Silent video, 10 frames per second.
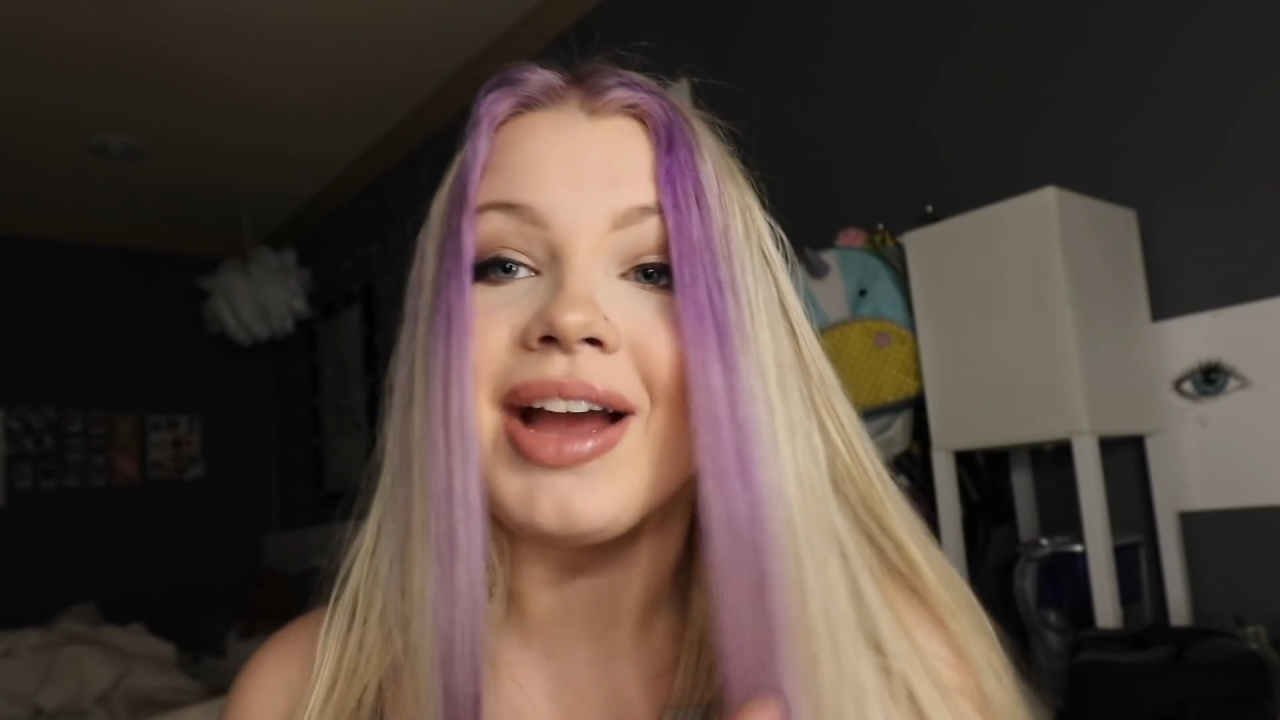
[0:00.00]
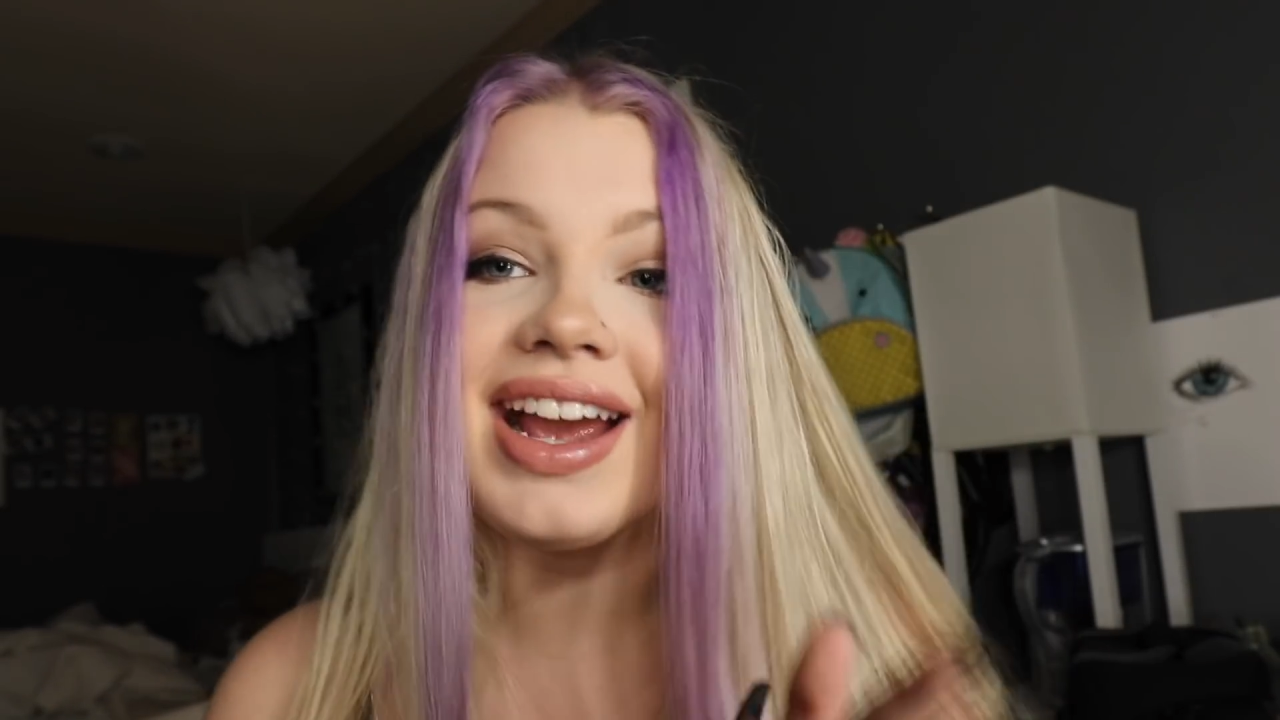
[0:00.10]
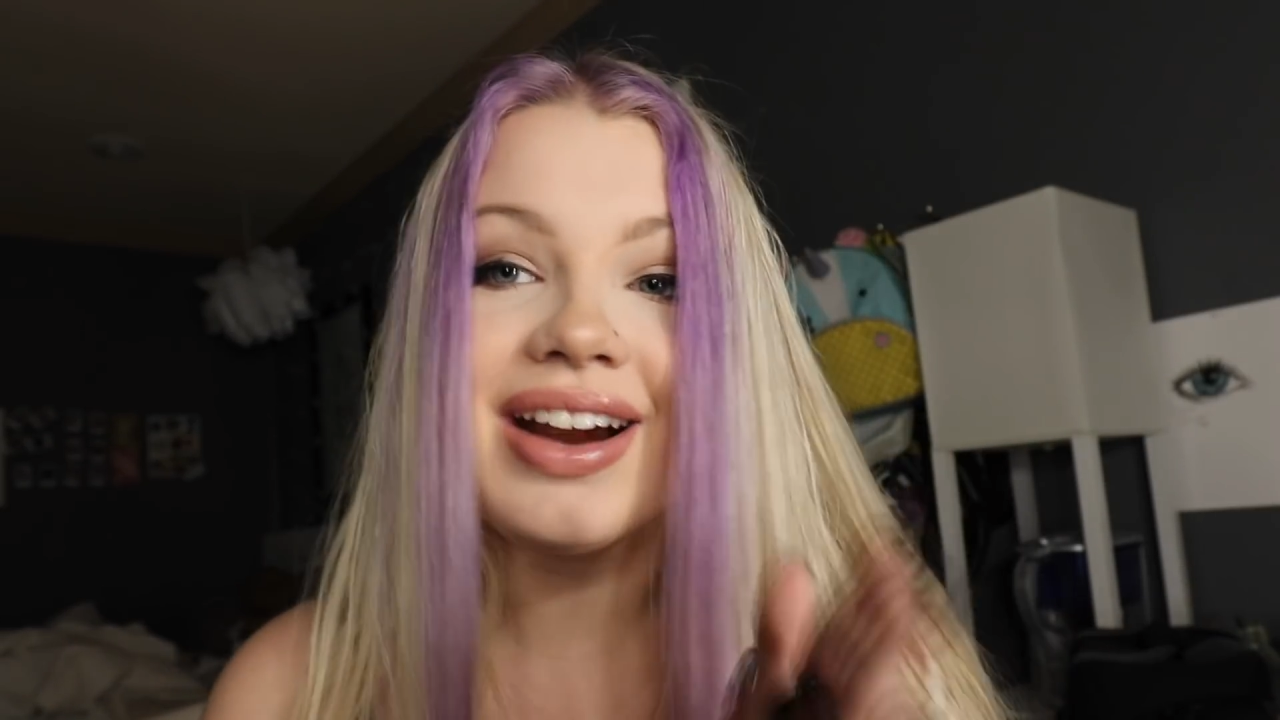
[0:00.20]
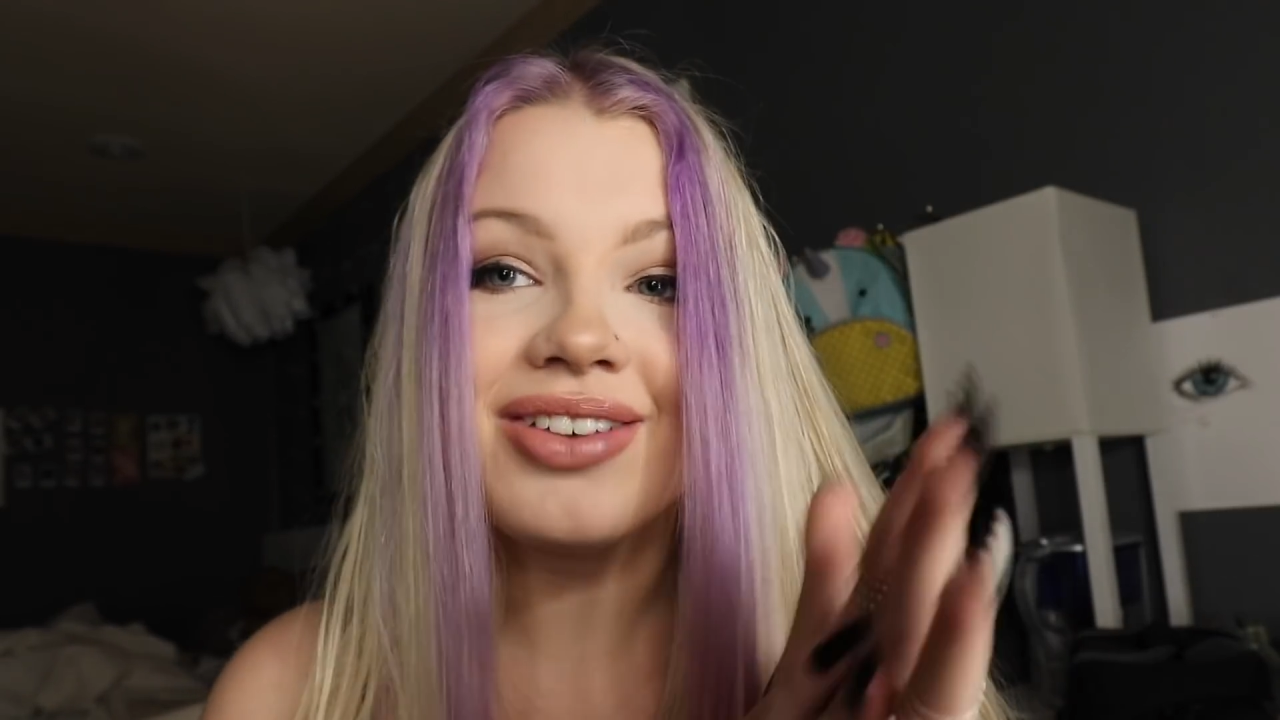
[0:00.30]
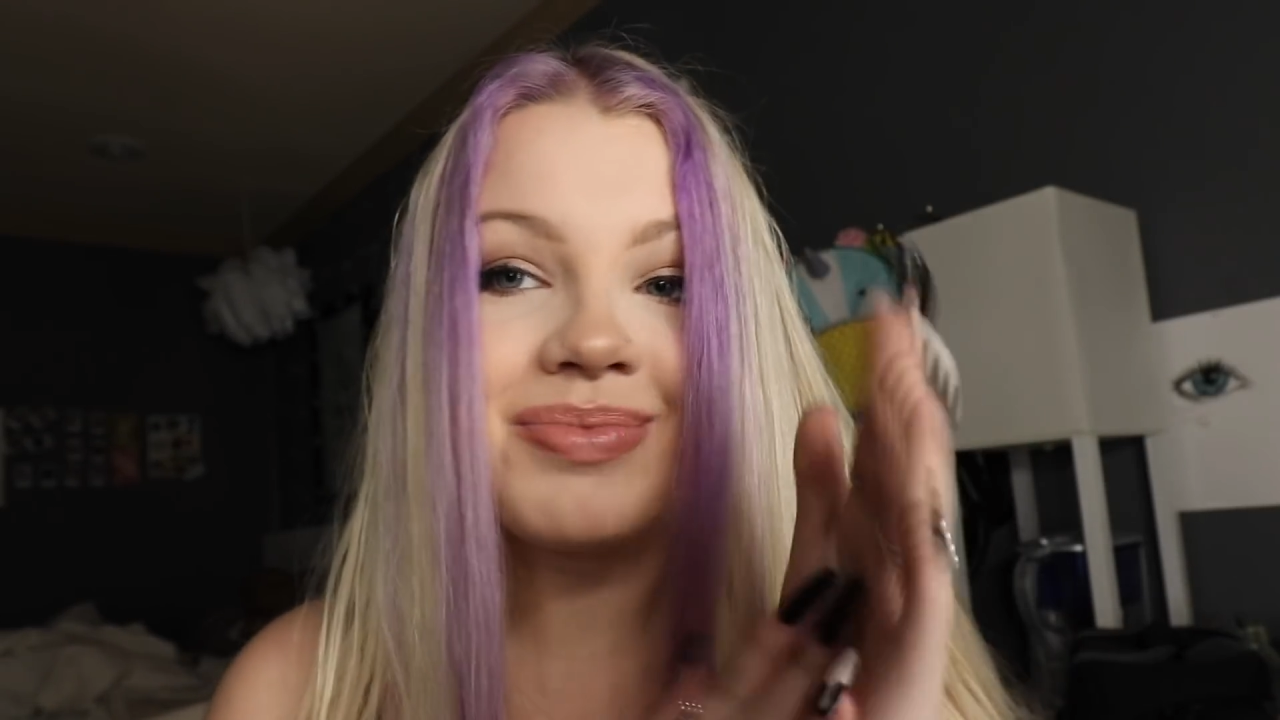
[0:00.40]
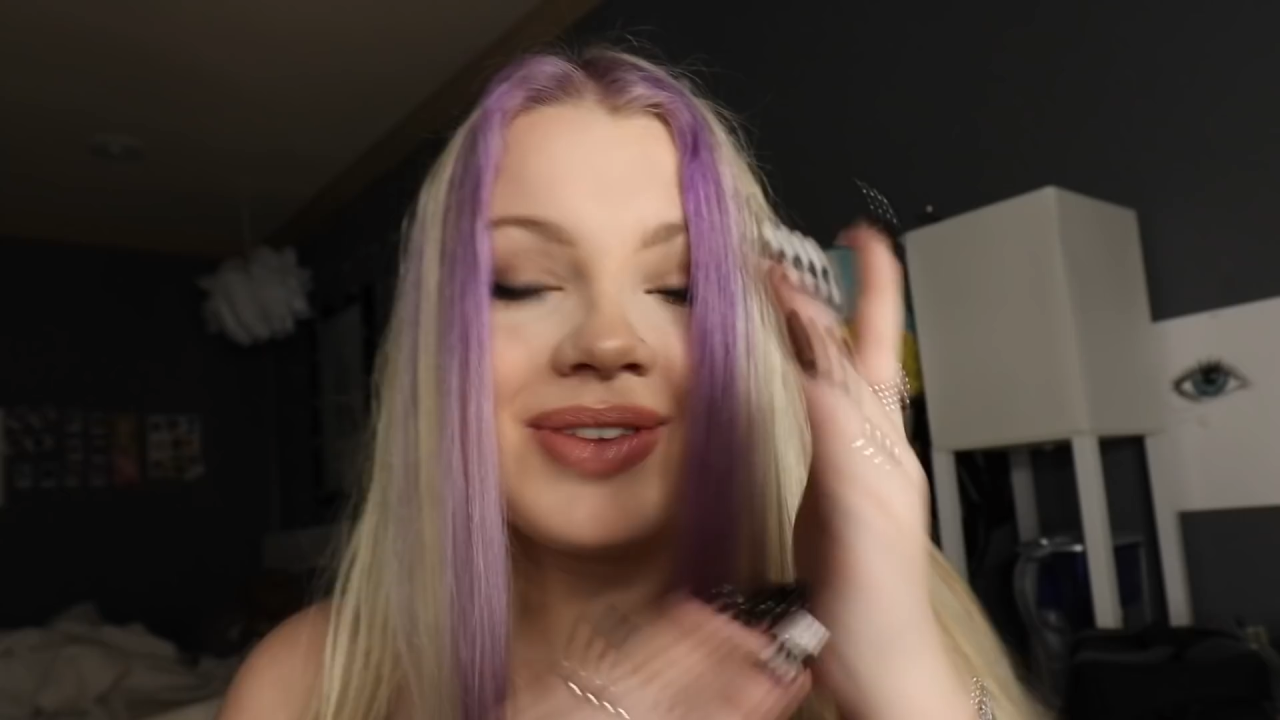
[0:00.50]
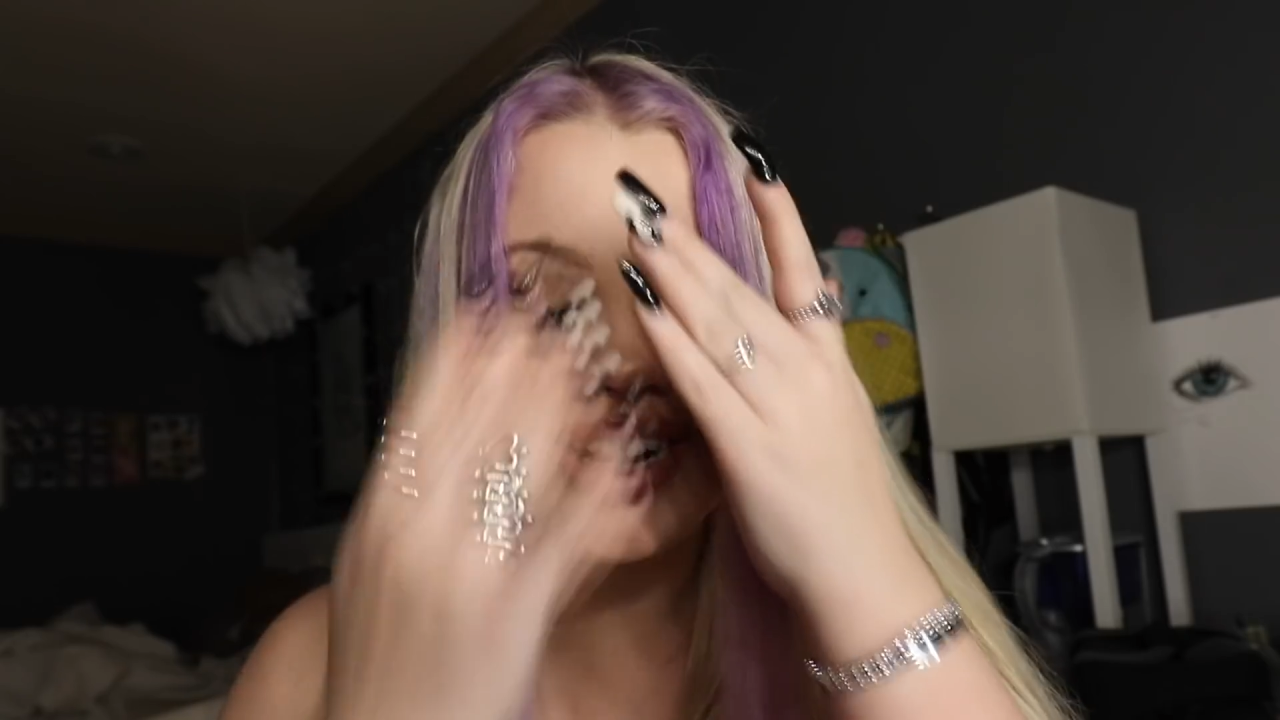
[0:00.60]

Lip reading: my hair with me